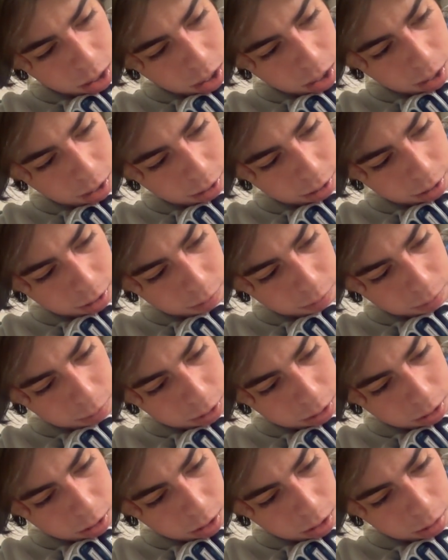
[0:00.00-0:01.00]
and this
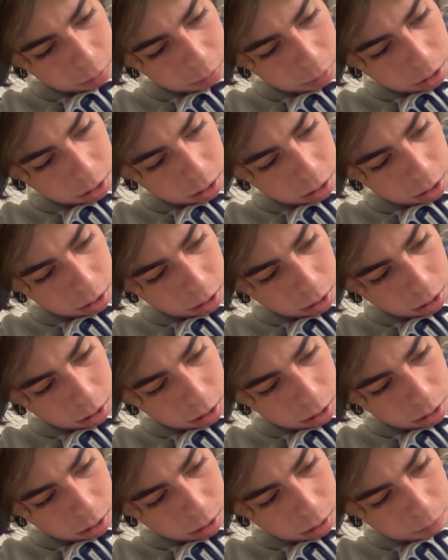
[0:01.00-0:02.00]
must not be
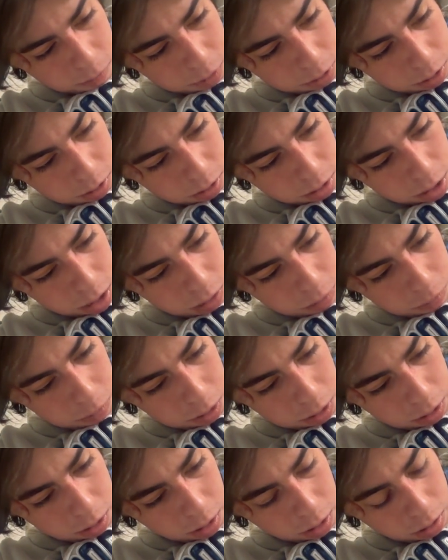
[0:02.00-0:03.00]
in
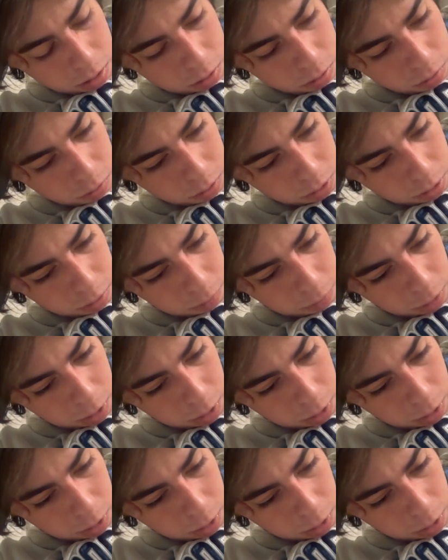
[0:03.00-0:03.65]
the auditorium.